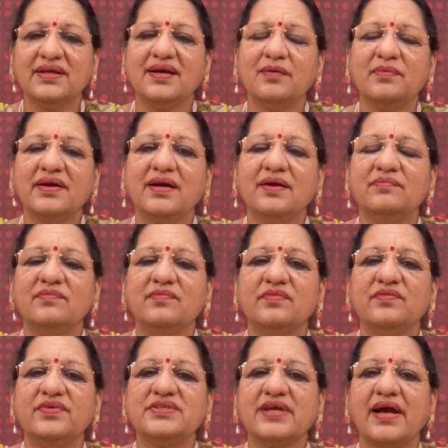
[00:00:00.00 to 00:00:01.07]
Gamakam
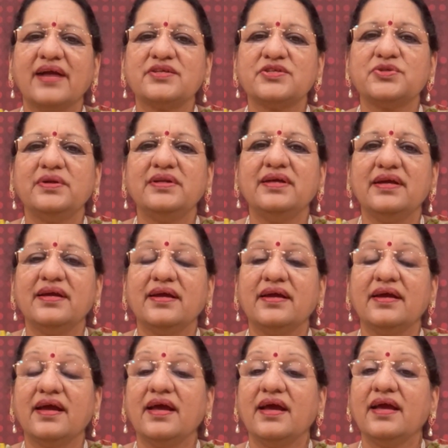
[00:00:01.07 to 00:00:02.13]
which actually
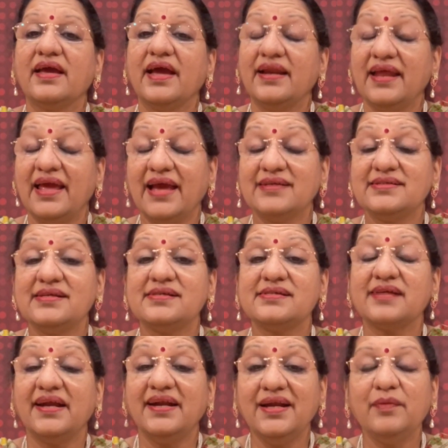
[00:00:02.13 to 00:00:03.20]
can exist
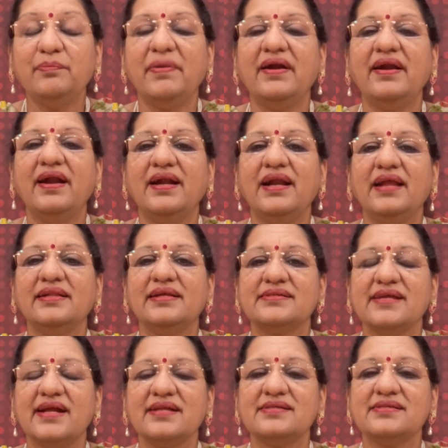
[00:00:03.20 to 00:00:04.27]
independently in the
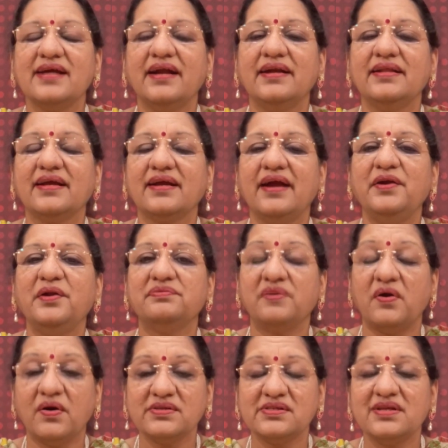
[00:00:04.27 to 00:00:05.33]
sense that the kind of
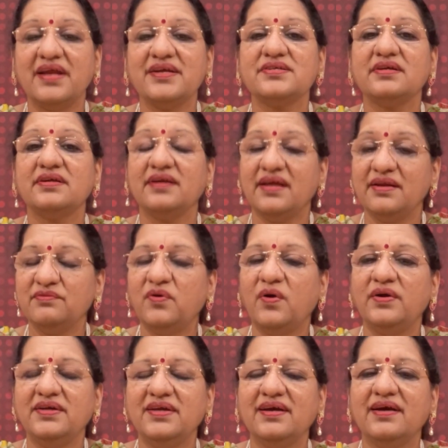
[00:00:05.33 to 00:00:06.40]
oscillation
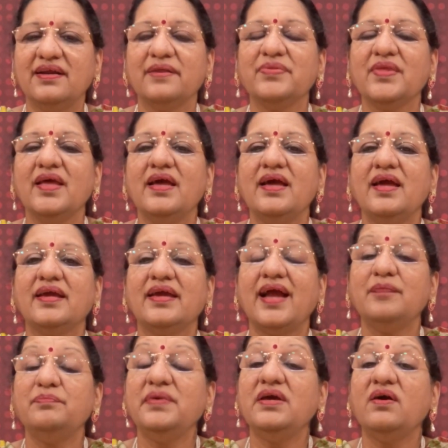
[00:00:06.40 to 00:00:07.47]
involved here
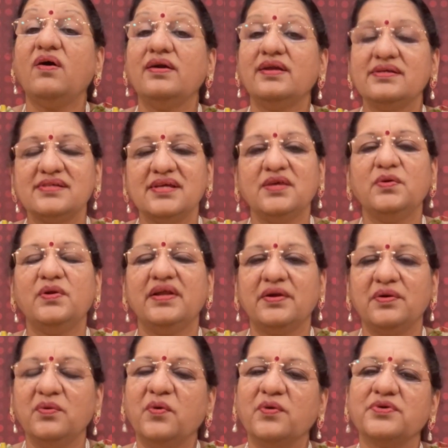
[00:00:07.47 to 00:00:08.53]
can be on a singular
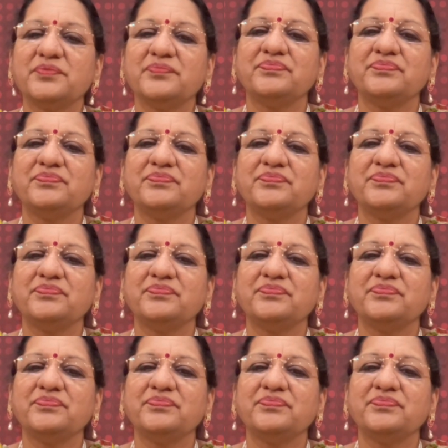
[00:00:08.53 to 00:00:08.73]
note.